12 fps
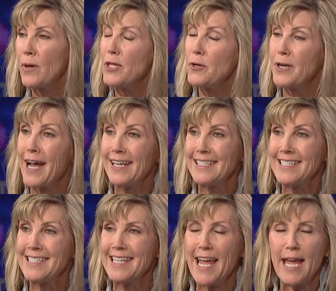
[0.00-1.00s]
in the United
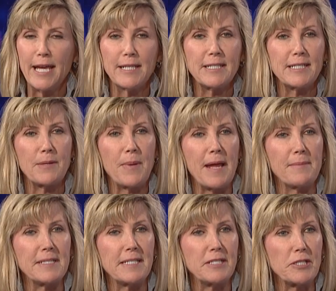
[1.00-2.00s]
States, the
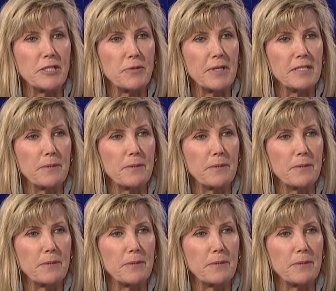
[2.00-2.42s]
payments industry